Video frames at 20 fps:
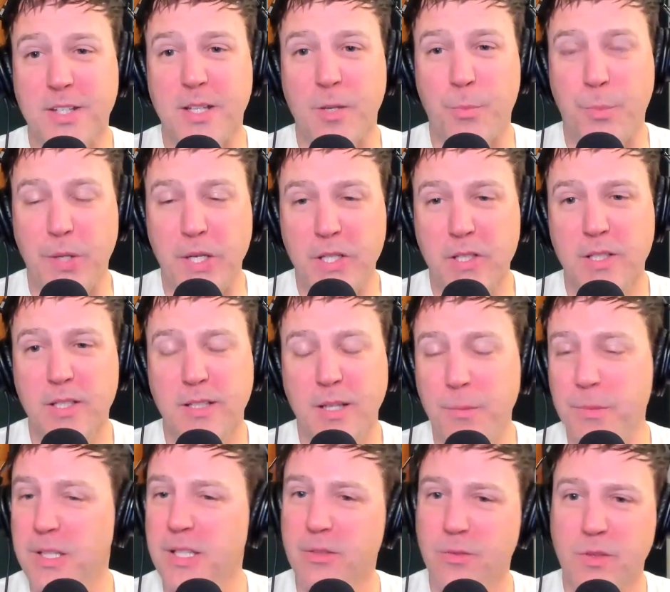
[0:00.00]
pickling.
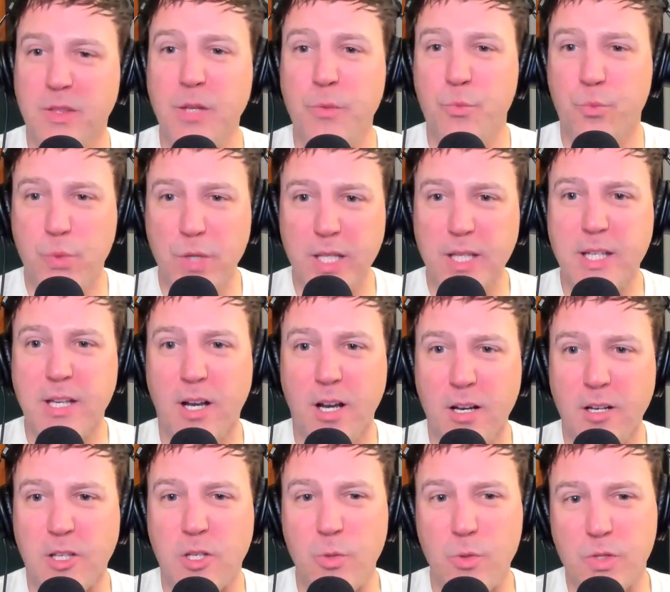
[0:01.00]
They really
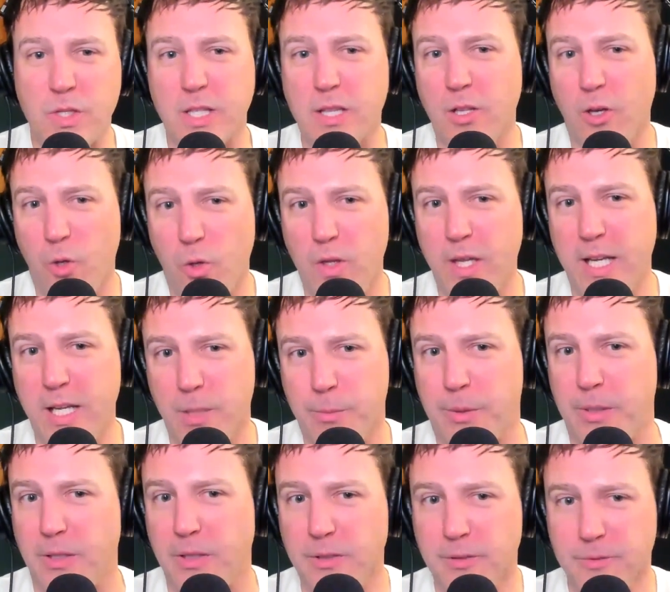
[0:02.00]
are using the whole animal.